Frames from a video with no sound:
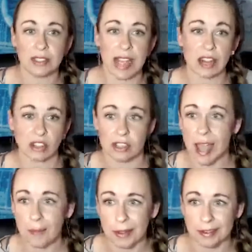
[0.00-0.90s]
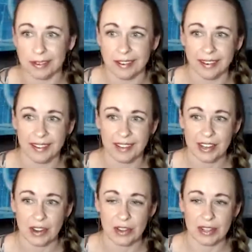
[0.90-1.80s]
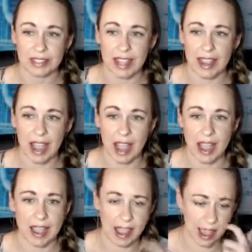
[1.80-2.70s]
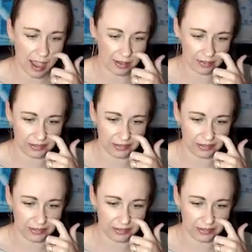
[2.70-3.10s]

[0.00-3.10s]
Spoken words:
actually happen? You can say, I